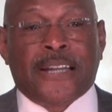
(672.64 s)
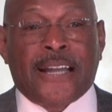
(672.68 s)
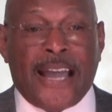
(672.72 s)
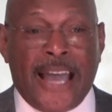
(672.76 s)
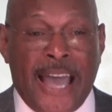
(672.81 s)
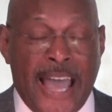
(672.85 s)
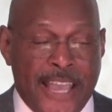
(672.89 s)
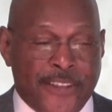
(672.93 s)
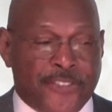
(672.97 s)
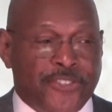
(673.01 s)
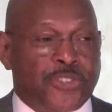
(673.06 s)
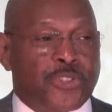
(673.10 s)

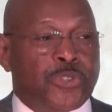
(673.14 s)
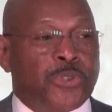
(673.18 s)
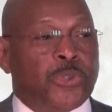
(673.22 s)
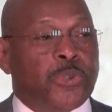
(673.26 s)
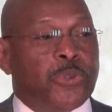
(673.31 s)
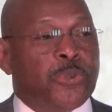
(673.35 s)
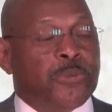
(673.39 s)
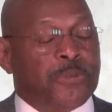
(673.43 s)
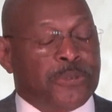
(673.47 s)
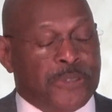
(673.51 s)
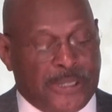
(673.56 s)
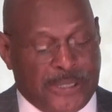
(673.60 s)
high
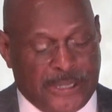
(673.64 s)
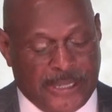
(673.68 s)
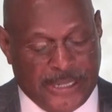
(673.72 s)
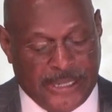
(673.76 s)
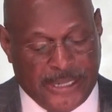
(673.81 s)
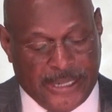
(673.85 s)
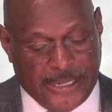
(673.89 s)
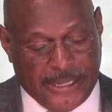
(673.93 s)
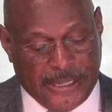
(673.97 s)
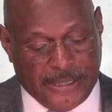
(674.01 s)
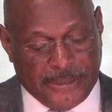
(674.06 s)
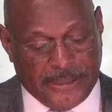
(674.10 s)
school
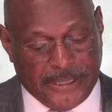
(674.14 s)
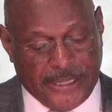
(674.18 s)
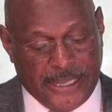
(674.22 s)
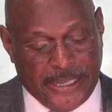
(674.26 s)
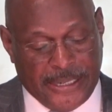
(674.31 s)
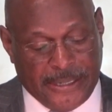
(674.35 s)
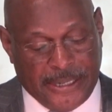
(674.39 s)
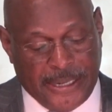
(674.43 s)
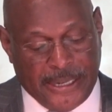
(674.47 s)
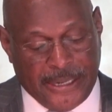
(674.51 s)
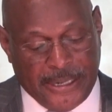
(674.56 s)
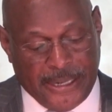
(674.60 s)

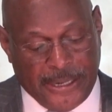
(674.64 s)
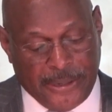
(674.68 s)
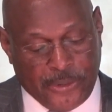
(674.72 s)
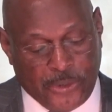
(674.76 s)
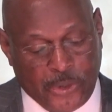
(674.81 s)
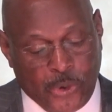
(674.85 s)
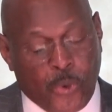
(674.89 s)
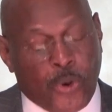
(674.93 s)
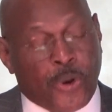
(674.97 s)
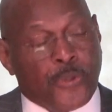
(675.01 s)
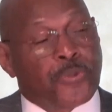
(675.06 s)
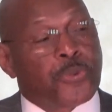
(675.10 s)

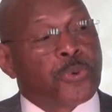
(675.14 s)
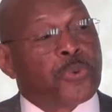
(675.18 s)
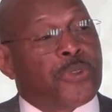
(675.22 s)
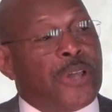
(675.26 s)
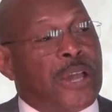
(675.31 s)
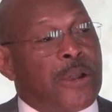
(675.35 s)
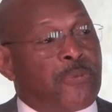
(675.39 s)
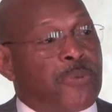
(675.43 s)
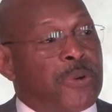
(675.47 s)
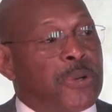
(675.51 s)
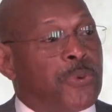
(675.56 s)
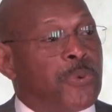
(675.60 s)
and going through
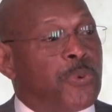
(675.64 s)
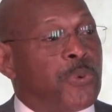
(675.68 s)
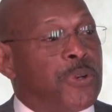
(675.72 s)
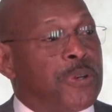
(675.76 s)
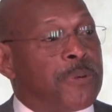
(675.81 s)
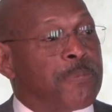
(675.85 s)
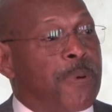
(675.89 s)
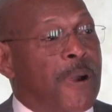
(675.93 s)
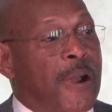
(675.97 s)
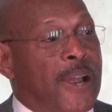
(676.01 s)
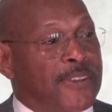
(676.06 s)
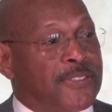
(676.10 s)
that
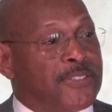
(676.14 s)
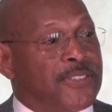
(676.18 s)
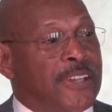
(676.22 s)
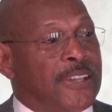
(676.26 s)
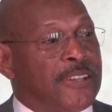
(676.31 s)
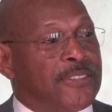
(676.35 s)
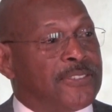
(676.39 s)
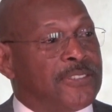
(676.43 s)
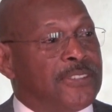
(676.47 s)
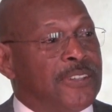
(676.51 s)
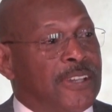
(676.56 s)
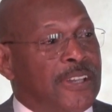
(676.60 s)
recruiting
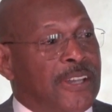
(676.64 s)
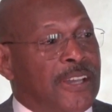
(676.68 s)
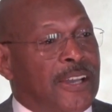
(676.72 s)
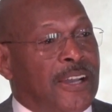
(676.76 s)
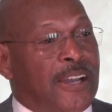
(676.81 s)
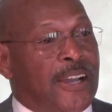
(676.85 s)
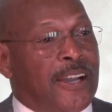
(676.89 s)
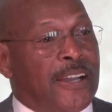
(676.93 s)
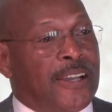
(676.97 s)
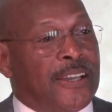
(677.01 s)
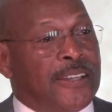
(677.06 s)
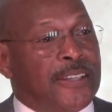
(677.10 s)
process,
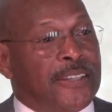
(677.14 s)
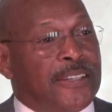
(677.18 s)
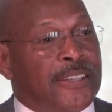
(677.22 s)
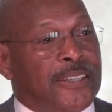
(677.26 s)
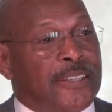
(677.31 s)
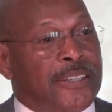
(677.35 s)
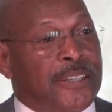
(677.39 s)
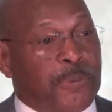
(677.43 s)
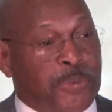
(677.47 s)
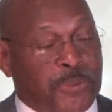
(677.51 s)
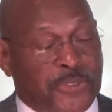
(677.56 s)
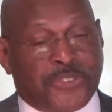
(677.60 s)

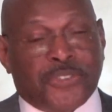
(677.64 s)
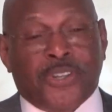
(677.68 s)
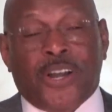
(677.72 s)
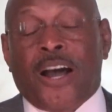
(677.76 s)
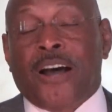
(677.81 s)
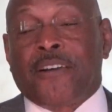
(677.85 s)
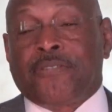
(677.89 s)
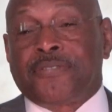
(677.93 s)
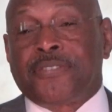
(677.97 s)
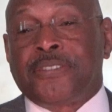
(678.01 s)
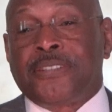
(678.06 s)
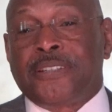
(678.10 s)
it was
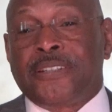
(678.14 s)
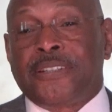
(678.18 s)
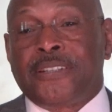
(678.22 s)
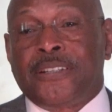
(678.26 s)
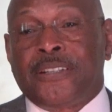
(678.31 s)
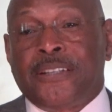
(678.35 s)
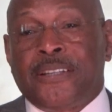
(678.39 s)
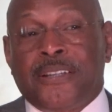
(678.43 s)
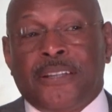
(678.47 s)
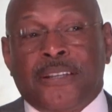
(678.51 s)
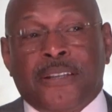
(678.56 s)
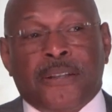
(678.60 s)
tough.
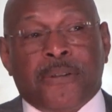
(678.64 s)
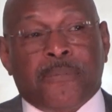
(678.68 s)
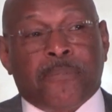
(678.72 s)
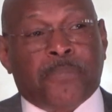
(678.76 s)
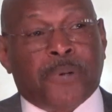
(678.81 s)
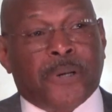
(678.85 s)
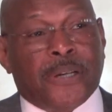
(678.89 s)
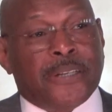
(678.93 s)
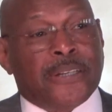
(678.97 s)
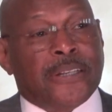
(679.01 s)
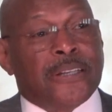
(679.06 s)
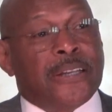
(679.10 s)

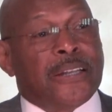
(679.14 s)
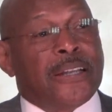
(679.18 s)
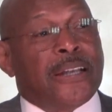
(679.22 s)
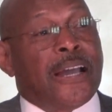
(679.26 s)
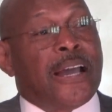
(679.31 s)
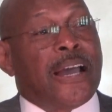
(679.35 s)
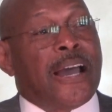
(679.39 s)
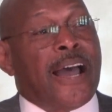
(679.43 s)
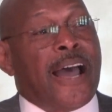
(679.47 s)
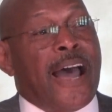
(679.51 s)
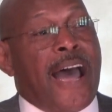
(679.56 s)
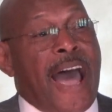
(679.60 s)

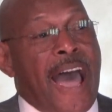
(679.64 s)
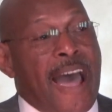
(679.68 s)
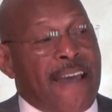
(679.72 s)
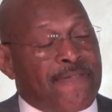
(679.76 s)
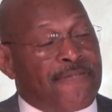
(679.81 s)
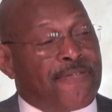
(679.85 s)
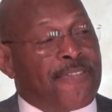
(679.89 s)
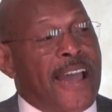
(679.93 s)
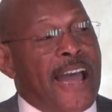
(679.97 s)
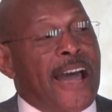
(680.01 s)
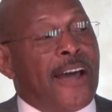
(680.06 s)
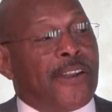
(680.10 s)
But
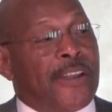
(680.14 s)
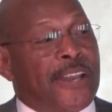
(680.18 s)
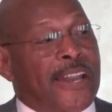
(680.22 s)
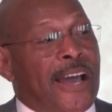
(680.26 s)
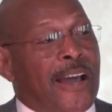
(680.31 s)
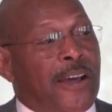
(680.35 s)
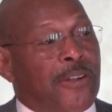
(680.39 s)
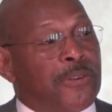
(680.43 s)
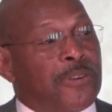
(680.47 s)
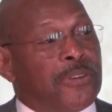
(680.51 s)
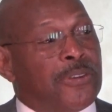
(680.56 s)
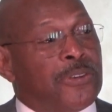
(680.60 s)
I found
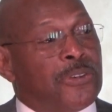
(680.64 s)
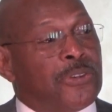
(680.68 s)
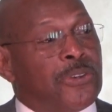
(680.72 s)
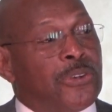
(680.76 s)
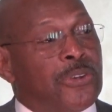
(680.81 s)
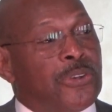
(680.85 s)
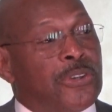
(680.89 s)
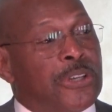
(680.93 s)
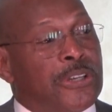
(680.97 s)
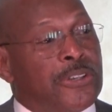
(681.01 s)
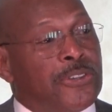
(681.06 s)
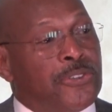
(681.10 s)
out
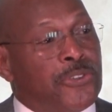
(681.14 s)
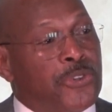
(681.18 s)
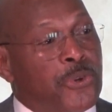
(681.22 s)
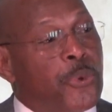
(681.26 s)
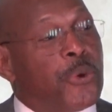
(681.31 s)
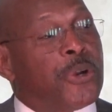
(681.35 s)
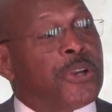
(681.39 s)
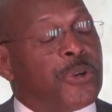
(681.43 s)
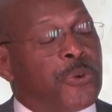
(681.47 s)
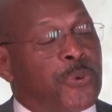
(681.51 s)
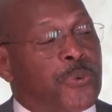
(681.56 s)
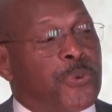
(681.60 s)

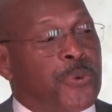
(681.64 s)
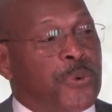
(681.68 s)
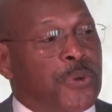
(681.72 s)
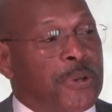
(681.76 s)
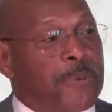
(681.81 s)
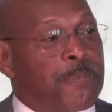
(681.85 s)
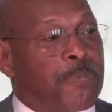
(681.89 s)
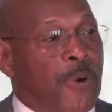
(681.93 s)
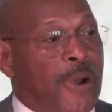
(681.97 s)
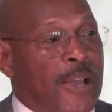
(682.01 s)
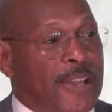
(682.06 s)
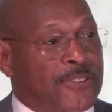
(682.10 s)
during the
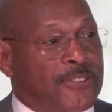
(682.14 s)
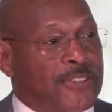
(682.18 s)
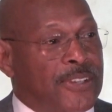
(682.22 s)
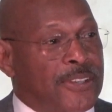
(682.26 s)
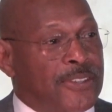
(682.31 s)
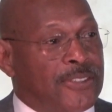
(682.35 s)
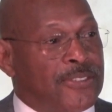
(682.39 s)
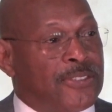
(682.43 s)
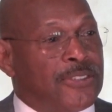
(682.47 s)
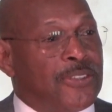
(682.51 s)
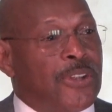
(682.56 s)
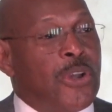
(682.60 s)
recruiting
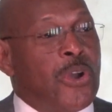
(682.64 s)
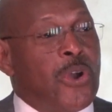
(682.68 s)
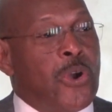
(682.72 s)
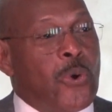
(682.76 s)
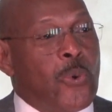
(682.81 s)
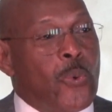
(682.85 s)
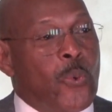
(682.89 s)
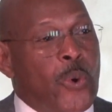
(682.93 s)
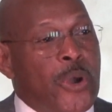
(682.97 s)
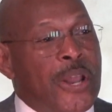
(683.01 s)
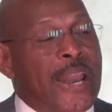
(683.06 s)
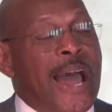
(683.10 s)
process,
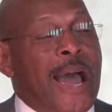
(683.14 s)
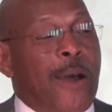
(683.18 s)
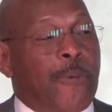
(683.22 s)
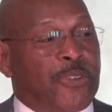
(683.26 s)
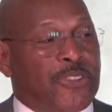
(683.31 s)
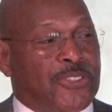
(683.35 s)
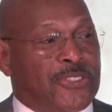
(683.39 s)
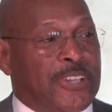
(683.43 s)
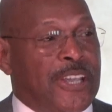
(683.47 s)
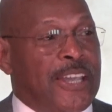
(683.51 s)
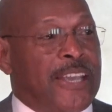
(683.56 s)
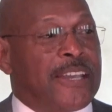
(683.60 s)
when I
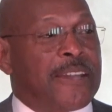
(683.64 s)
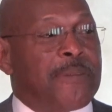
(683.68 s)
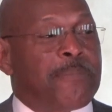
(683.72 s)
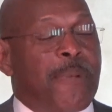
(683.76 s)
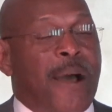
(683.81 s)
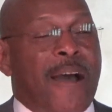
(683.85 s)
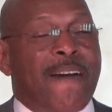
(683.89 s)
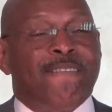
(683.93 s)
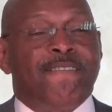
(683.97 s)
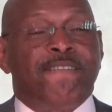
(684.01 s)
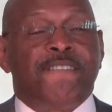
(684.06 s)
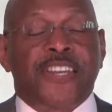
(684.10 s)
was taking
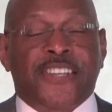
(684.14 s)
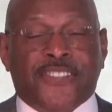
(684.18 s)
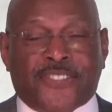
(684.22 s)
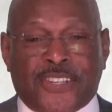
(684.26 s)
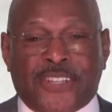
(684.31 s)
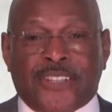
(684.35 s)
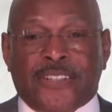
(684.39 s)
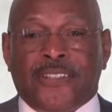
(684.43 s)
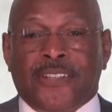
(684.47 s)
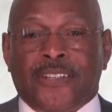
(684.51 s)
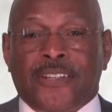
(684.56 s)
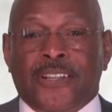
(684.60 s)
my
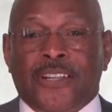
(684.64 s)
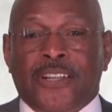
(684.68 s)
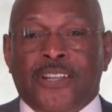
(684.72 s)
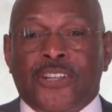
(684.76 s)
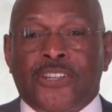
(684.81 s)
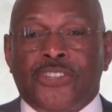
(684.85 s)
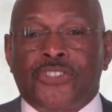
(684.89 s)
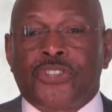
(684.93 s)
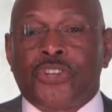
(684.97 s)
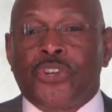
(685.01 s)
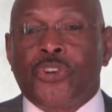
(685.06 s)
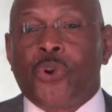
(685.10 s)
visit
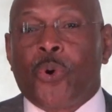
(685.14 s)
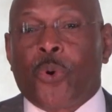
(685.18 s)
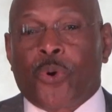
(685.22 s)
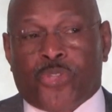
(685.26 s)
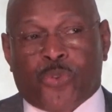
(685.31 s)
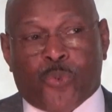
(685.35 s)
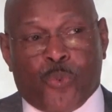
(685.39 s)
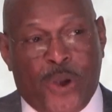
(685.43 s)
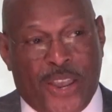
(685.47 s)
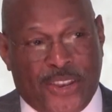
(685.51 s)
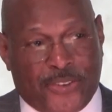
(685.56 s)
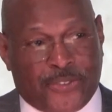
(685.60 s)
to
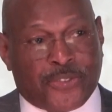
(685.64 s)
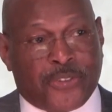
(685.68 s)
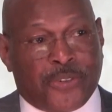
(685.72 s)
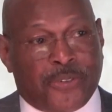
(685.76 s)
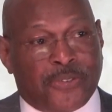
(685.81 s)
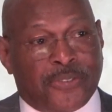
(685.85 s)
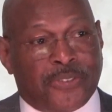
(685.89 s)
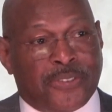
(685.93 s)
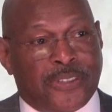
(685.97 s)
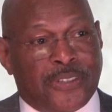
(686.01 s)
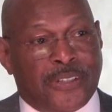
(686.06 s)
Northwestern,